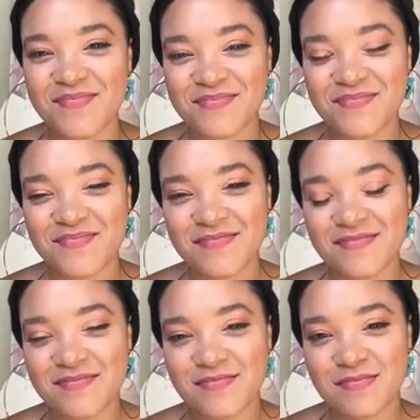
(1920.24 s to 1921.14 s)

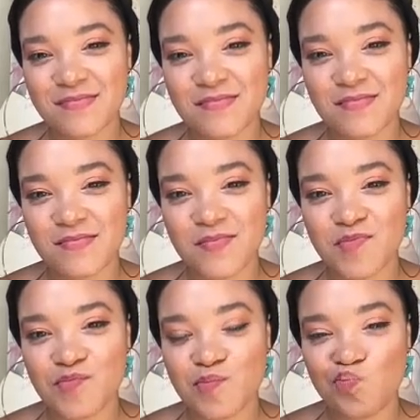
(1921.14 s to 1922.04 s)

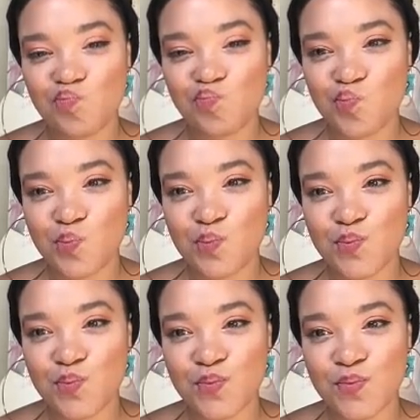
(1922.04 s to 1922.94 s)

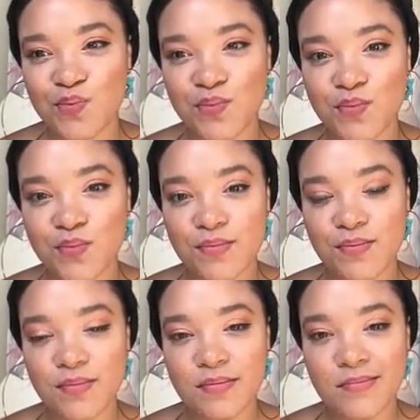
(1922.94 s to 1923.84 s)
(silent)